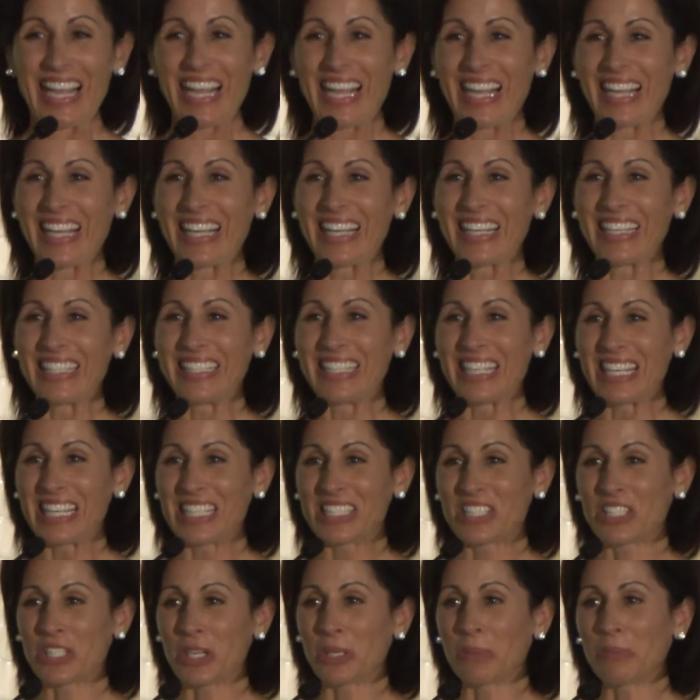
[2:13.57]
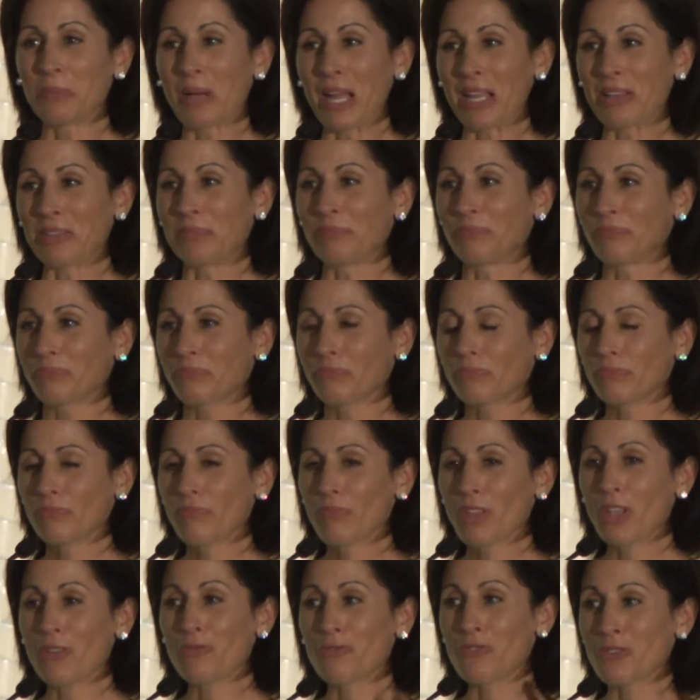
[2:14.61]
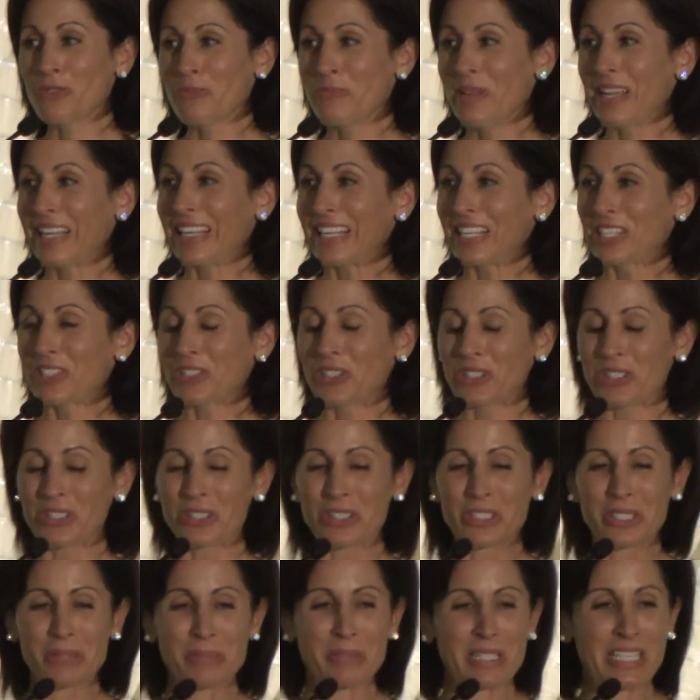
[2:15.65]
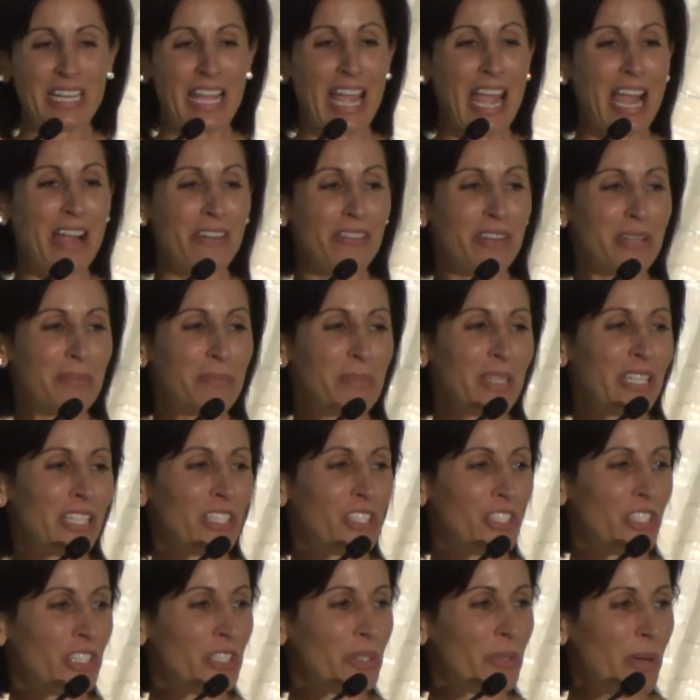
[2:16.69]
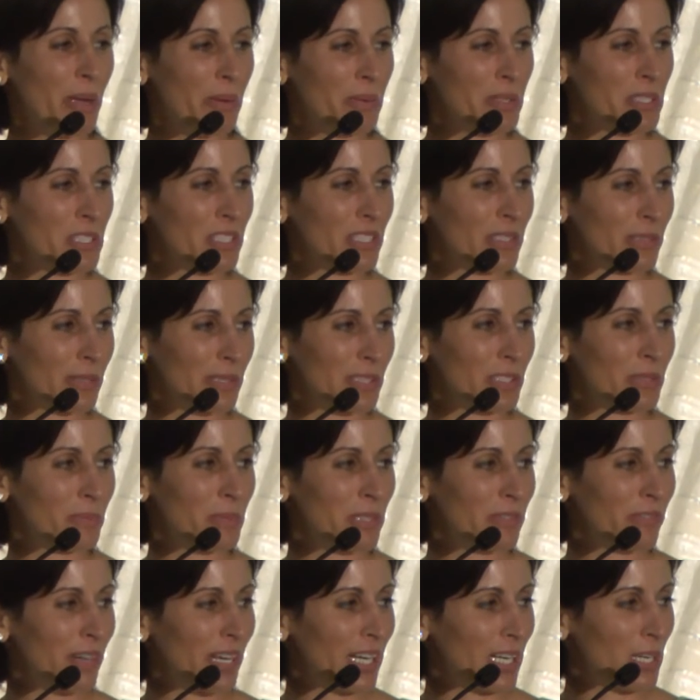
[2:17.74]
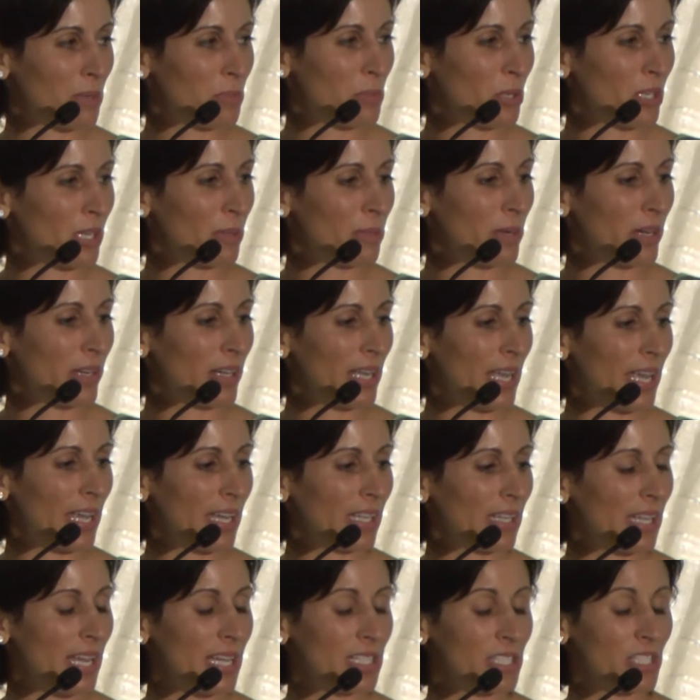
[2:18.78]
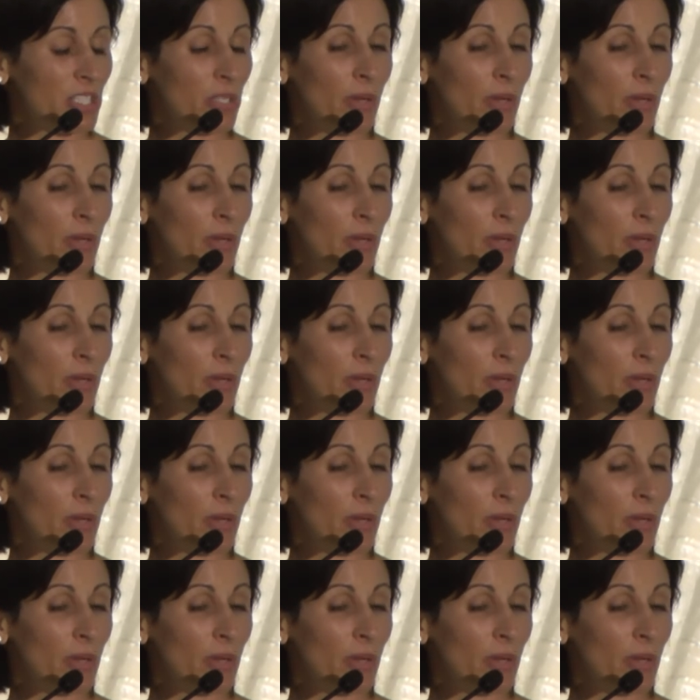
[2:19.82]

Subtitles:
And so my roommate introduced me to Erin because she knew I was going to be writing a book about ALS.